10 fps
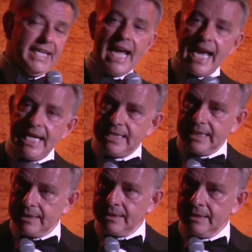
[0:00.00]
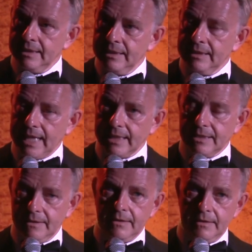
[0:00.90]
He hated
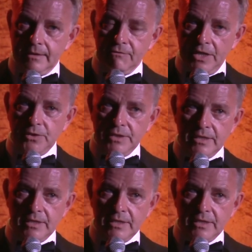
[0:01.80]
that racial